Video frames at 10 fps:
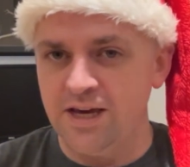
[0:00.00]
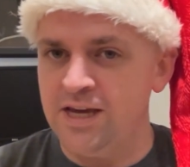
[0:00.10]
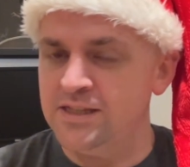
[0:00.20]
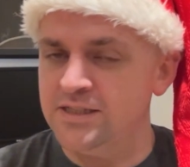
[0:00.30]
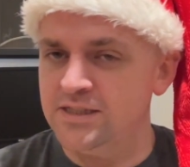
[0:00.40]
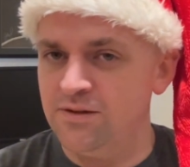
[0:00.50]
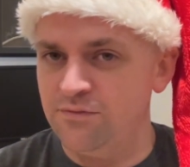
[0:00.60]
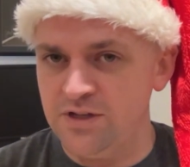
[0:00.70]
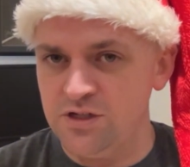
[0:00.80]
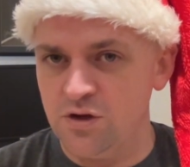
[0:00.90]
It's the
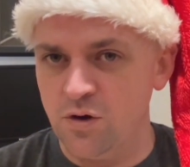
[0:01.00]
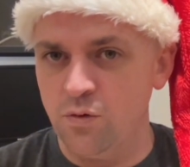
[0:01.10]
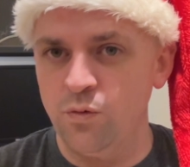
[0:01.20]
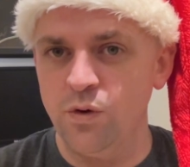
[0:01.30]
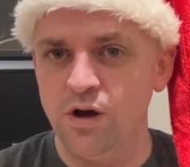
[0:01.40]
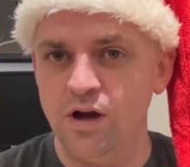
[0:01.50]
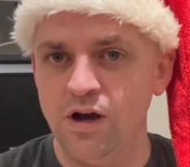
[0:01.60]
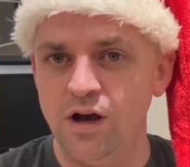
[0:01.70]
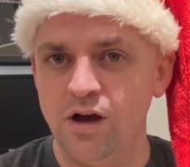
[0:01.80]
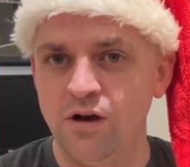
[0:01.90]
video
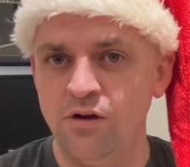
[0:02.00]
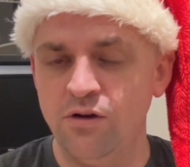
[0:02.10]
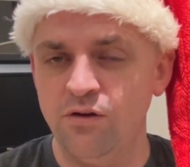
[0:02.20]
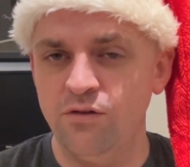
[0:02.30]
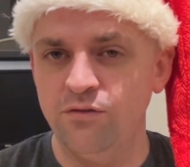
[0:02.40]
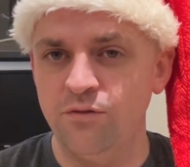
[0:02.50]
of